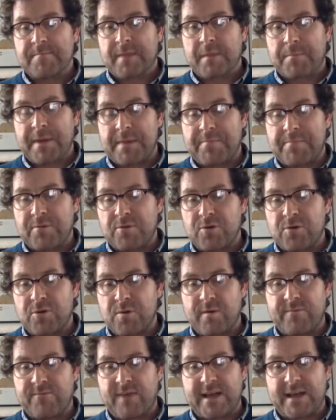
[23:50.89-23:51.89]
People who
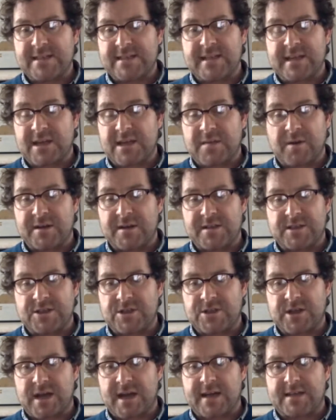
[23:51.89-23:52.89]
invest in community
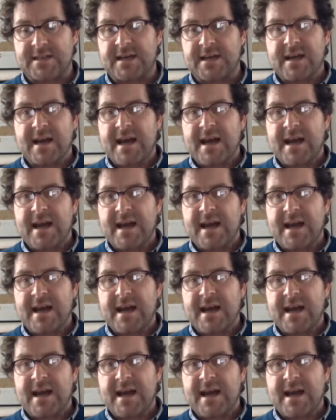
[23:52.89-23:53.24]
shares,